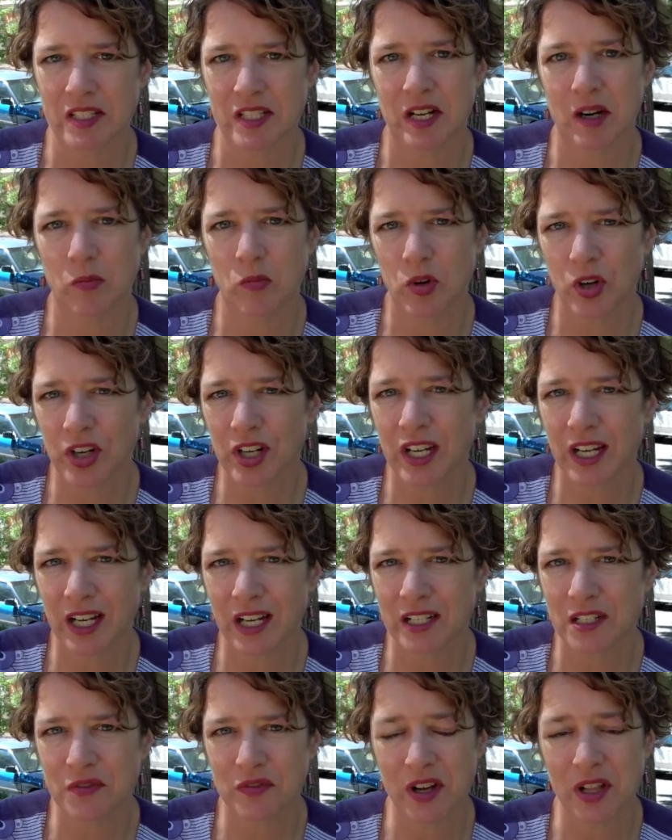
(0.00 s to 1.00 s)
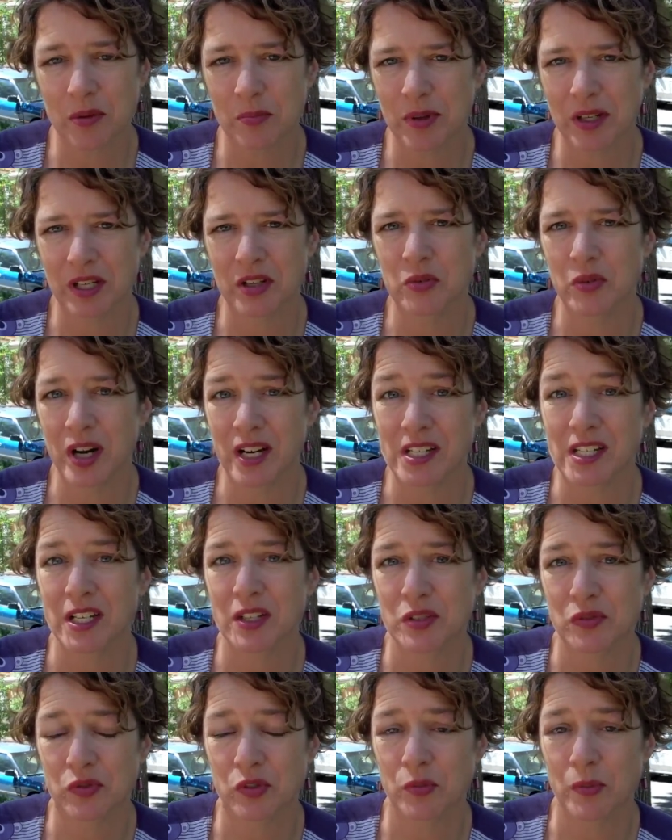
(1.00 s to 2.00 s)
and I'm working on developing new
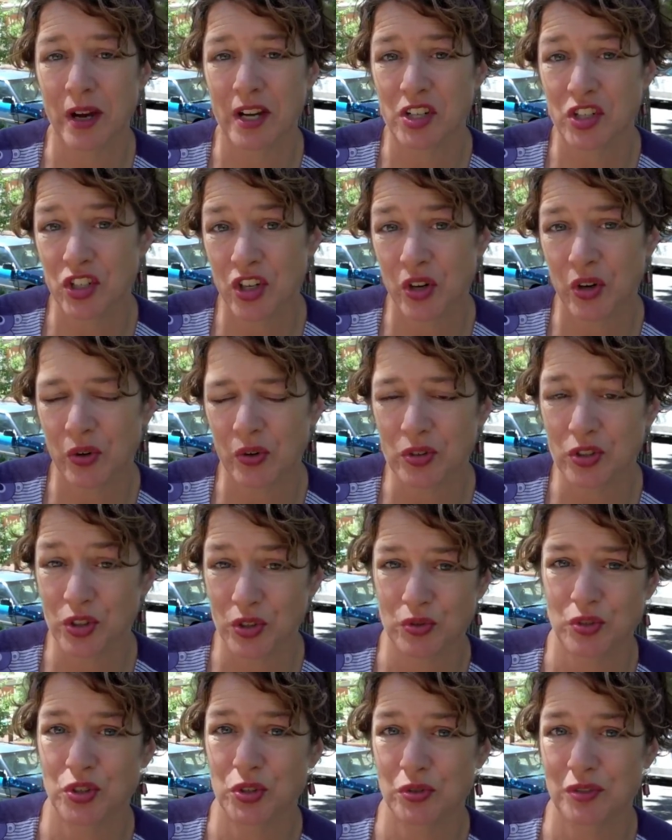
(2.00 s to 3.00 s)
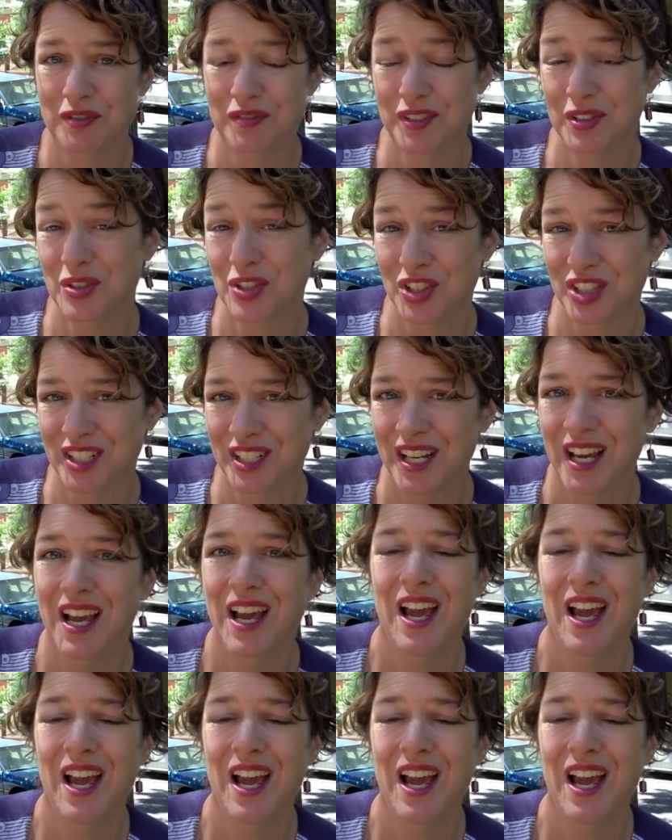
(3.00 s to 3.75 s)
ideas for my show, Juju Infusion.